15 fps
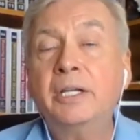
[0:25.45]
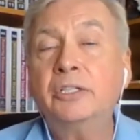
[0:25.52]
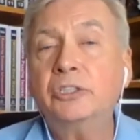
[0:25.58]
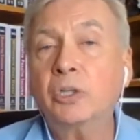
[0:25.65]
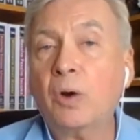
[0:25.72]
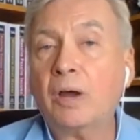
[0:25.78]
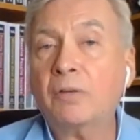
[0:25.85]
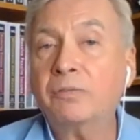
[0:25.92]

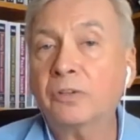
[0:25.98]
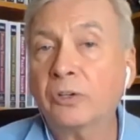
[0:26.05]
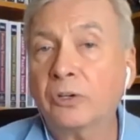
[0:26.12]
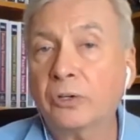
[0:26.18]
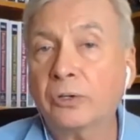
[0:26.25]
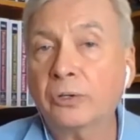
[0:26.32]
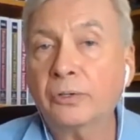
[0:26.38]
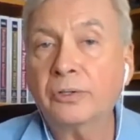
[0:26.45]
So I've
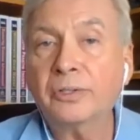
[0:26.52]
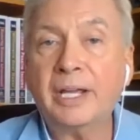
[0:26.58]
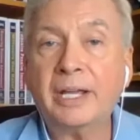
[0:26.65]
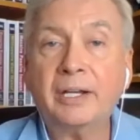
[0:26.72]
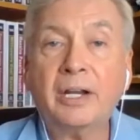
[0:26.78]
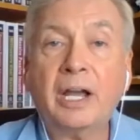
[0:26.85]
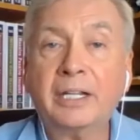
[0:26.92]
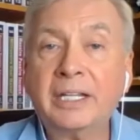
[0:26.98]
learned
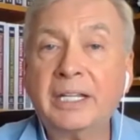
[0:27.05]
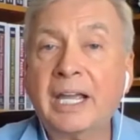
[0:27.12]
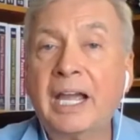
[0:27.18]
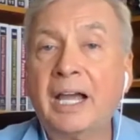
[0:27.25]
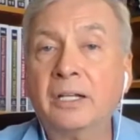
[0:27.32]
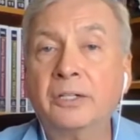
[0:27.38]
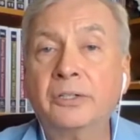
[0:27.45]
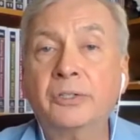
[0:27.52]
that a
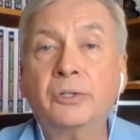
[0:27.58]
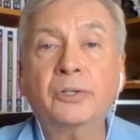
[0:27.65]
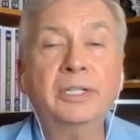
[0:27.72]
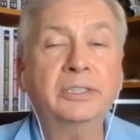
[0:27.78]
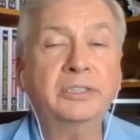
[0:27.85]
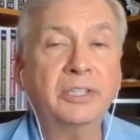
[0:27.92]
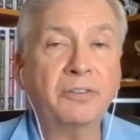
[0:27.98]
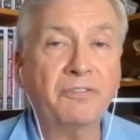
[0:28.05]
calendar
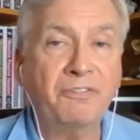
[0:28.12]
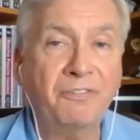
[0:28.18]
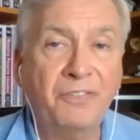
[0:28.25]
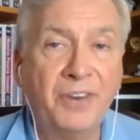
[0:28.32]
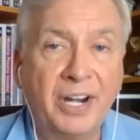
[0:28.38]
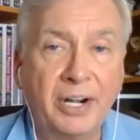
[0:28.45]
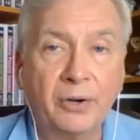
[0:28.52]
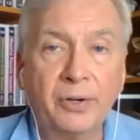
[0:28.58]
is a
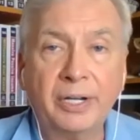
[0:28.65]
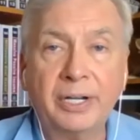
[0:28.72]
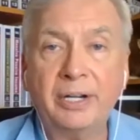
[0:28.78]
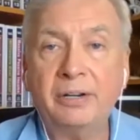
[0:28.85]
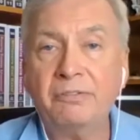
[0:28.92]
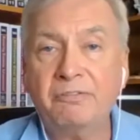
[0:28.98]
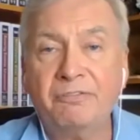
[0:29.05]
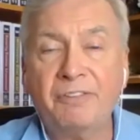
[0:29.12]

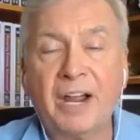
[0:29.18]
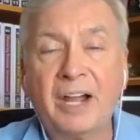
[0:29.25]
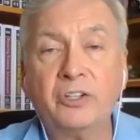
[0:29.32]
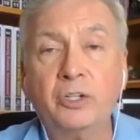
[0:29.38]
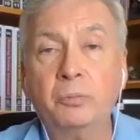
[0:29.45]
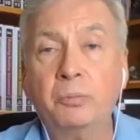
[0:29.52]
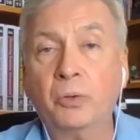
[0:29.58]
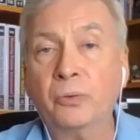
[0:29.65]
very
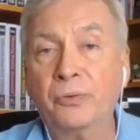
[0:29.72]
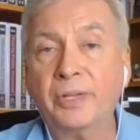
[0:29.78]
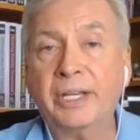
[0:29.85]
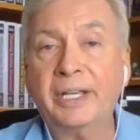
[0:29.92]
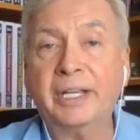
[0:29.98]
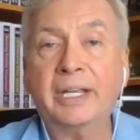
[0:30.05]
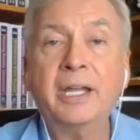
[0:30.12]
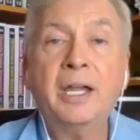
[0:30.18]
valuable
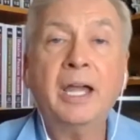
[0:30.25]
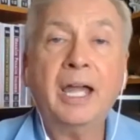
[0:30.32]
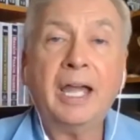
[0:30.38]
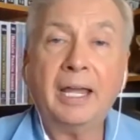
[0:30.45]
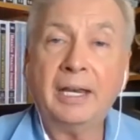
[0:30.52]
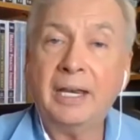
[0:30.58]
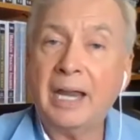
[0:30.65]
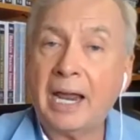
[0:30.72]
thing.
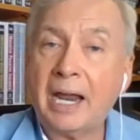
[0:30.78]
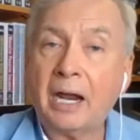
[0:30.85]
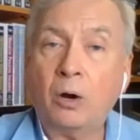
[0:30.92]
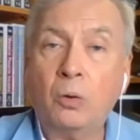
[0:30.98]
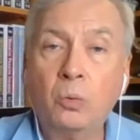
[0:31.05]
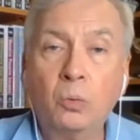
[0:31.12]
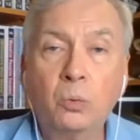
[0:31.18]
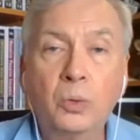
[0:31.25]
And
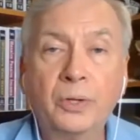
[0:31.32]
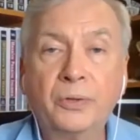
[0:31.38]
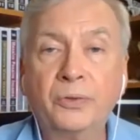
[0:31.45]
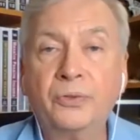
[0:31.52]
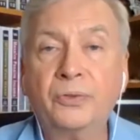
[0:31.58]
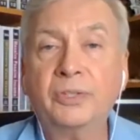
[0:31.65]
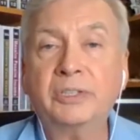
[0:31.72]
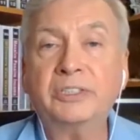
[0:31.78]
now
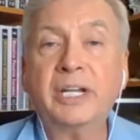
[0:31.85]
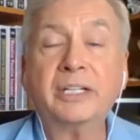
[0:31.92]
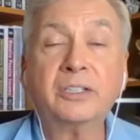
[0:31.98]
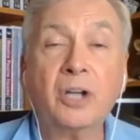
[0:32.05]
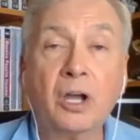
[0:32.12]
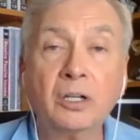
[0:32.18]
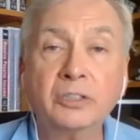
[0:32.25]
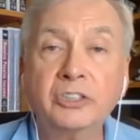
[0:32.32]
with the
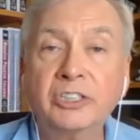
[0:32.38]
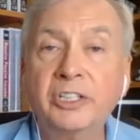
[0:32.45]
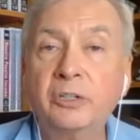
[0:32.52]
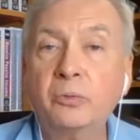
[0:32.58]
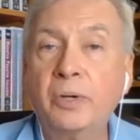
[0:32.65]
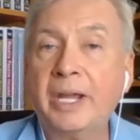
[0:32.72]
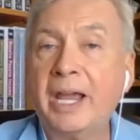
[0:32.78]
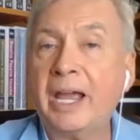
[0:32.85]
technology
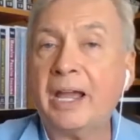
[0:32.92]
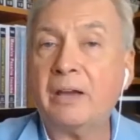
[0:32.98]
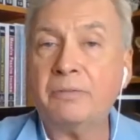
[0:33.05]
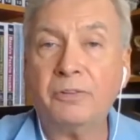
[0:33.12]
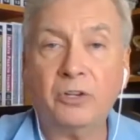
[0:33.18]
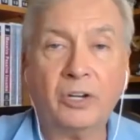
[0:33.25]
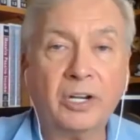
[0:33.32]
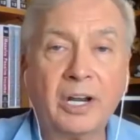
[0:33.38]
that we
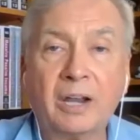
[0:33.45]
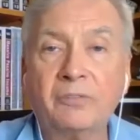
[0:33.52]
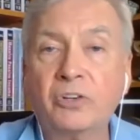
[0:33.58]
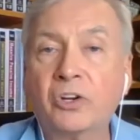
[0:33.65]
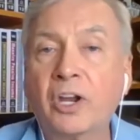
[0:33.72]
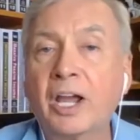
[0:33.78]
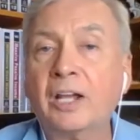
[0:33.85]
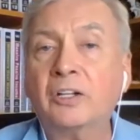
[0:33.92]
have, you can have
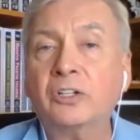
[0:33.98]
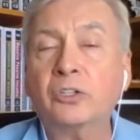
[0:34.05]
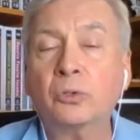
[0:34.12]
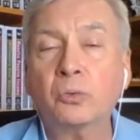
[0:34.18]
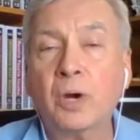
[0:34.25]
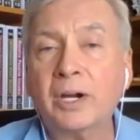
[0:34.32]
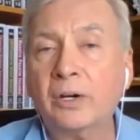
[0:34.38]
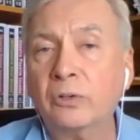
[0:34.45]
your calendar
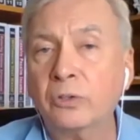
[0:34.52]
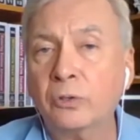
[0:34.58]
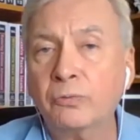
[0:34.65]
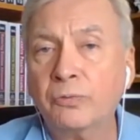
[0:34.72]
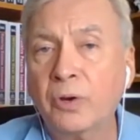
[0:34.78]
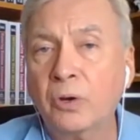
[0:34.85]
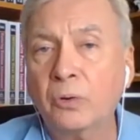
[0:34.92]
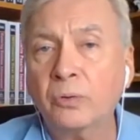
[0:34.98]
right on your
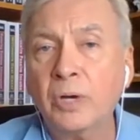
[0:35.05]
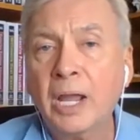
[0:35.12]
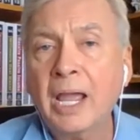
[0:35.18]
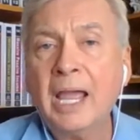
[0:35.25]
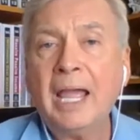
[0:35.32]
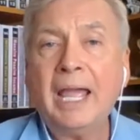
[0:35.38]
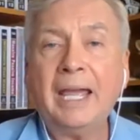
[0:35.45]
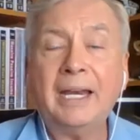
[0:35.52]
phone
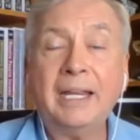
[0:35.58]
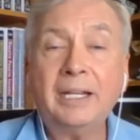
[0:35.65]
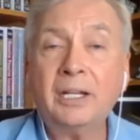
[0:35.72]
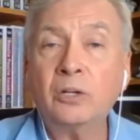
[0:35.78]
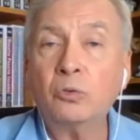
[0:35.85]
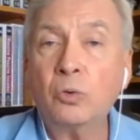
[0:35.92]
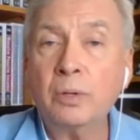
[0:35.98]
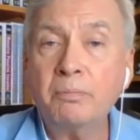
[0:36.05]
and it
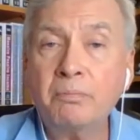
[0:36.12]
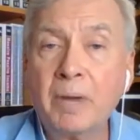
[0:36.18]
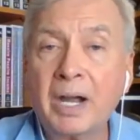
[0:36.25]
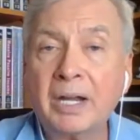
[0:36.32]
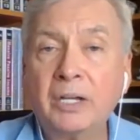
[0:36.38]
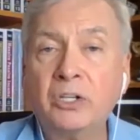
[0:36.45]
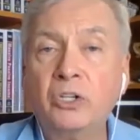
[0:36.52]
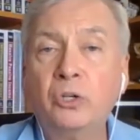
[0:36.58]
can
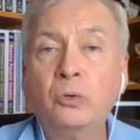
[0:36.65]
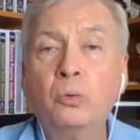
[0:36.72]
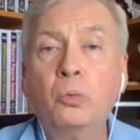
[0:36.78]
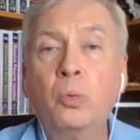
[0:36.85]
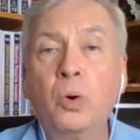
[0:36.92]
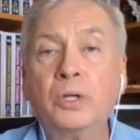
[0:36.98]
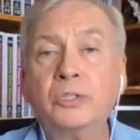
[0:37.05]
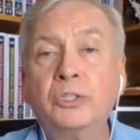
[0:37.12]
remind you
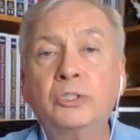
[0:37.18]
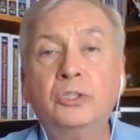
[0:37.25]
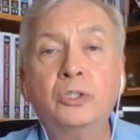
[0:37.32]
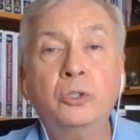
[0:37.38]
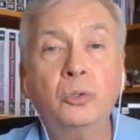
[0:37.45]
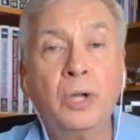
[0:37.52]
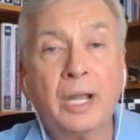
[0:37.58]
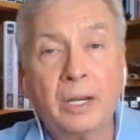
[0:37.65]
what to
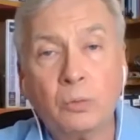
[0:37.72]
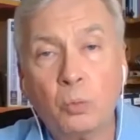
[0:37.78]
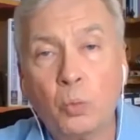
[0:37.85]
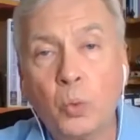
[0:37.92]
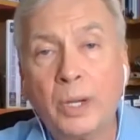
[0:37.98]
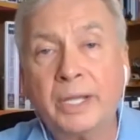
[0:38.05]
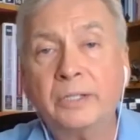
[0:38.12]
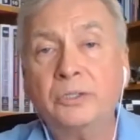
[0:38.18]
do and
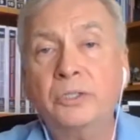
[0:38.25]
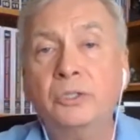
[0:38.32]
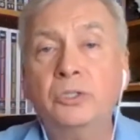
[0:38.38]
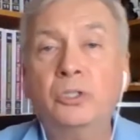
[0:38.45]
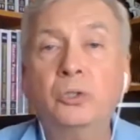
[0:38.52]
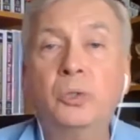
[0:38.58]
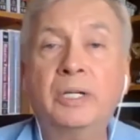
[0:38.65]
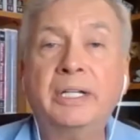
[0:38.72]
when to
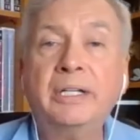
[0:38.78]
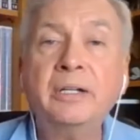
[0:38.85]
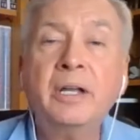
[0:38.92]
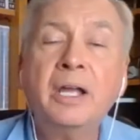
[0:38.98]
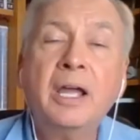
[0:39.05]
do it.